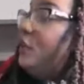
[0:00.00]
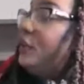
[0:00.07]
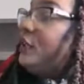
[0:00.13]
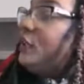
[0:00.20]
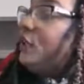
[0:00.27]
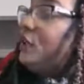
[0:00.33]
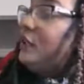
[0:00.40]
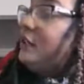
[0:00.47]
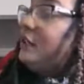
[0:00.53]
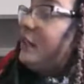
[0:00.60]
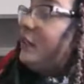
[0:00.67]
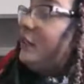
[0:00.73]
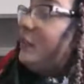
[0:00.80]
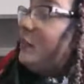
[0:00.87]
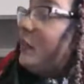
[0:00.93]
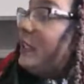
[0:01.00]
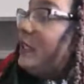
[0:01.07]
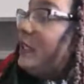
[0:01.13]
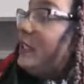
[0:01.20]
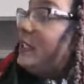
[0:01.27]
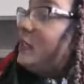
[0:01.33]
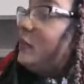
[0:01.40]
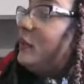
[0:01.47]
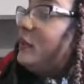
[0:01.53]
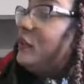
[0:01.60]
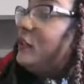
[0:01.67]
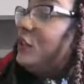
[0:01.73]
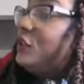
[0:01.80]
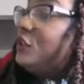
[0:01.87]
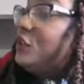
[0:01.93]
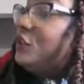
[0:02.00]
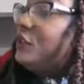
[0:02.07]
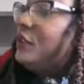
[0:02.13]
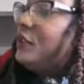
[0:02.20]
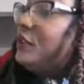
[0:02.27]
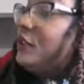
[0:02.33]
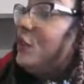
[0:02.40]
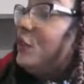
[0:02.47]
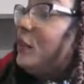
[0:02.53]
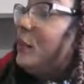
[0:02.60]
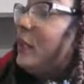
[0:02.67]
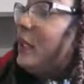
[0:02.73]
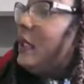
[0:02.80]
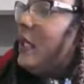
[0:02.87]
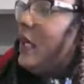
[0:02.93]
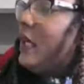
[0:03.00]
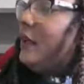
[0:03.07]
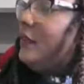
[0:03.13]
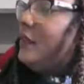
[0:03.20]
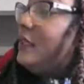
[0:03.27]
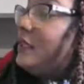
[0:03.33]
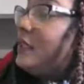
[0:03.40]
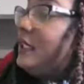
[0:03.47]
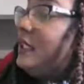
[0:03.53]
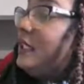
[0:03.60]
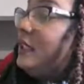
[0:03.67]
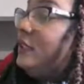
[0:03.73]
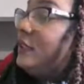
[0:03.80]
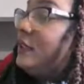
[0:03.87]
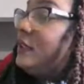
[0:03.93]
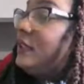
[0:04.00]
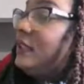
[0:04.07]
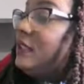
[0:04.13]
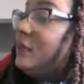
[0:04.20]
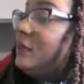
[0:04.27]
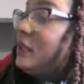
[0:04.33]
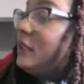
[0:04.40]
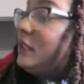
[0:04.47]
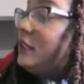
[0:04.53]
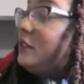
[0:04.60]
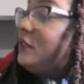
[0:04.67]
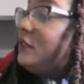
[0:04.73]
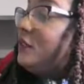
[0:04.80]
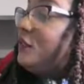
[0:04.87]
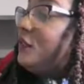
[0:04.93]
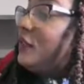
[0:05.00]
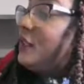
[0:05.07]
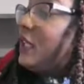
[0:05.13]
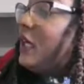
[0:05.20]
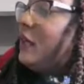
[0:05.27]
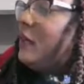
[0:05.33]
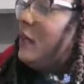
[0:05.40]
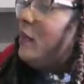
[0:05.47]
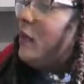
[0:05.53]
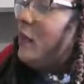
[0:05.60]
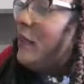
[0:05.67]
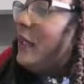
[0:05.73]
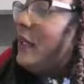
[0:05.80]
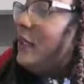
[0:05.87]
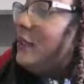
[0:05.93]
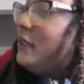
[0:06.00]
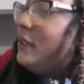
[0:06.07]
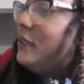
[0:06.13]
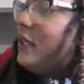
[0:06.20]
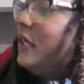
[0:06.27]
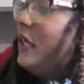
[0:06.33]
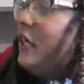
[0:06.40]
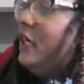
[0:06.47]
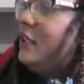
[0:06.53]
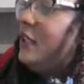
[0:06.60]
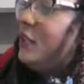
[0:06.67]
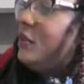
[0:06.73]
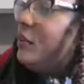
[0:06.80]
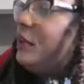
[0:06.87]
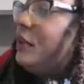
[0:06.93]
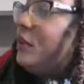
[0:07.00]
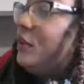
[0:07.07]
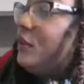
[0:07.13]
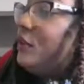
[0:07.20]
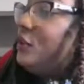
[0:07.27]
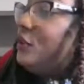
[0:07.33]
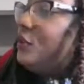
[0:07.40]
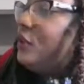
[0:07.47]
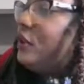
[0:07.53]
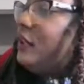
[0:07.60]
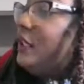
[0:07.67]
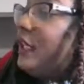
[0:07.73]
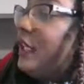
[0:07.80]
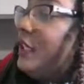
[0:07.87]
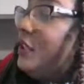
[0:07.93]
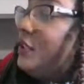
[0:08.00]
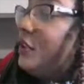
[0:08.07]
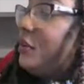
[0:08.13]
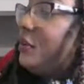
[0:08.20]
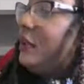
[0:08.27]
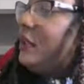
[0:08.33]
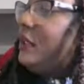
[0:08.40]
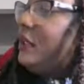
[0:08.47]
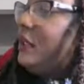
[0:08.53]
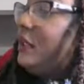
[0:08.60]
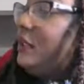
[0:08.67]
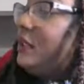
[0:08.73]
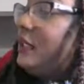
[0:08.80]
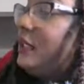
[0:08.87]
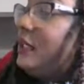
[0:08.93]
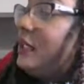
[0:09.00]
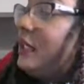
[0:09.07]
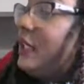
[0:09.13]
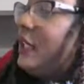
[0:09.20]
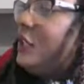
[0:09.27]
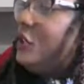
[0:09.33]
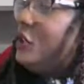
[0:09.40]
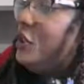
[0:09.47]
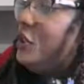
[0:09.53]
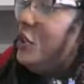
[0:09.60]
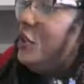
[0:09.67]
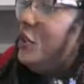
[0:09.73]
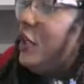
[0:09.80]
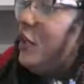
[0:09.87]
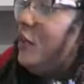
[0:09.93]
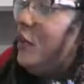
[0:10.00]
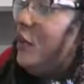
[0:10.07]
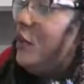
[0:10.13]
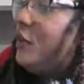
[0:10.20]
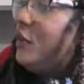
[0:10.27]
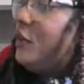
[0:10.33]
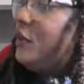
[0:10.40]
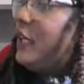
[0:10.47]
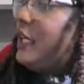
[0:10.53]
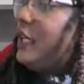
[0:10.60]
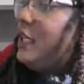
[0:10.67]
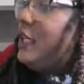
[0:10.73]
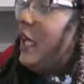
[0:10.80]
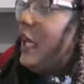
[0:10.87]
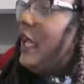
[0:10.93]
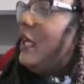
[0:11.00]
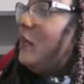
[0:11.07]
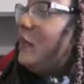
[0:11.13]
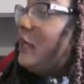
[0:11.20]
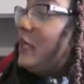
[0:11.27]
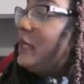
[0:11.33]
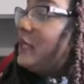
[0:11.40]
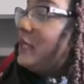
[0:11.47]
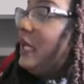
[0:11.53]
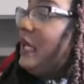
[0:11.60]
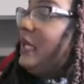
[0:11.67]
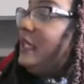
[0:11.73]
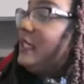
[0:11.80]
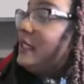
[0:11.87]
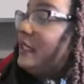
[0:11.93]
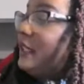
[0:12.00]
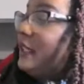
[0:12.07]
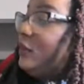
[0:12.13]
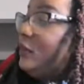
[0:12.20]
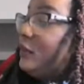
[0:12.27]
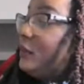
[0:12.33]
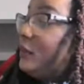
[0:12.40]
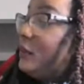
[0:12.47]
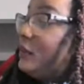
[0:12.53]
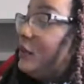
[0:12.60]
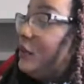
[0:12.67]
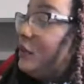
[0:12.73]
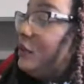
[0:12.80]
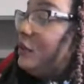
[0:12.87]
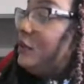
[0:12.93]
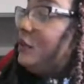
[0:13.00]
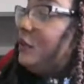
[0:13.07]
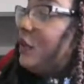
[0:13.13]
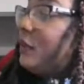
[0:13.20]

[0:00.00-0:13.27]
With the goal of saving money and exposing her children to the Caribbean life, the St. Hills sent them to live for a time in Barbados. The 3 girls, Shirley, age 3, Odessa, age 2, and Muriel, 8 months, stayed with their maternal